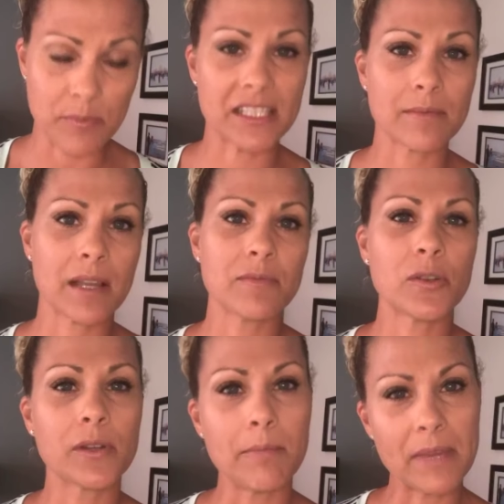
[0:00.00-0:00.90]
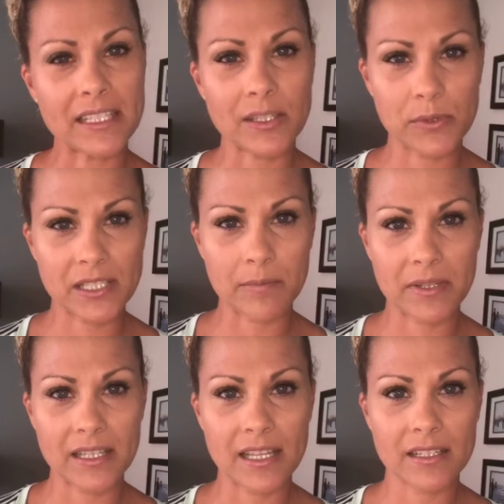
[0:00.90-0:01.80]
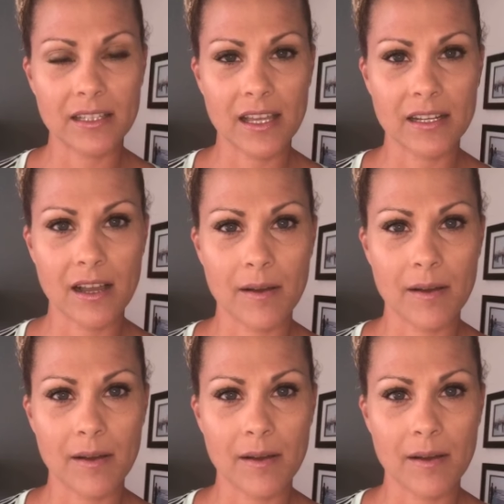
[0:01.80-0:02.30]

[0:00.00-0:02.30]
but sometimes you want to mix it with something that